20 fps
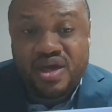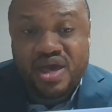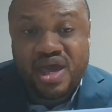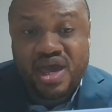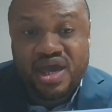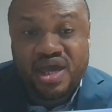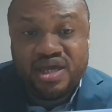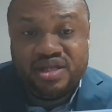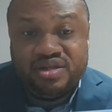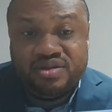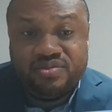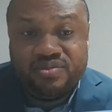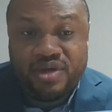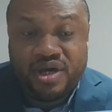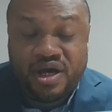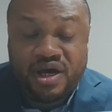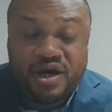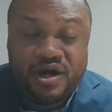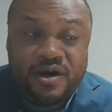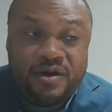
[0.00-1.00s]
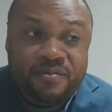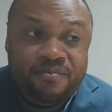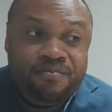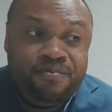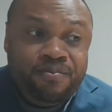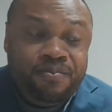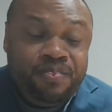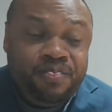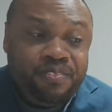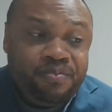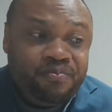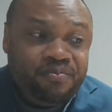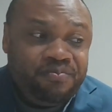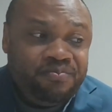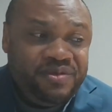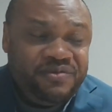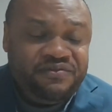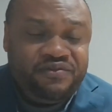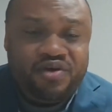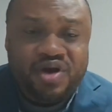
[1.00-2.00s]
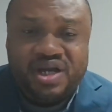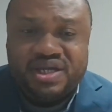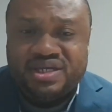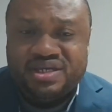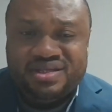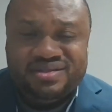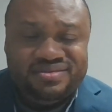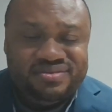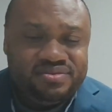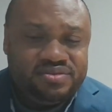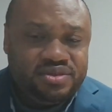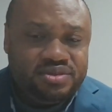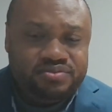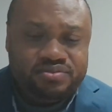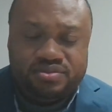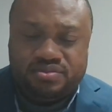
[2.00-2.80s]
And before I can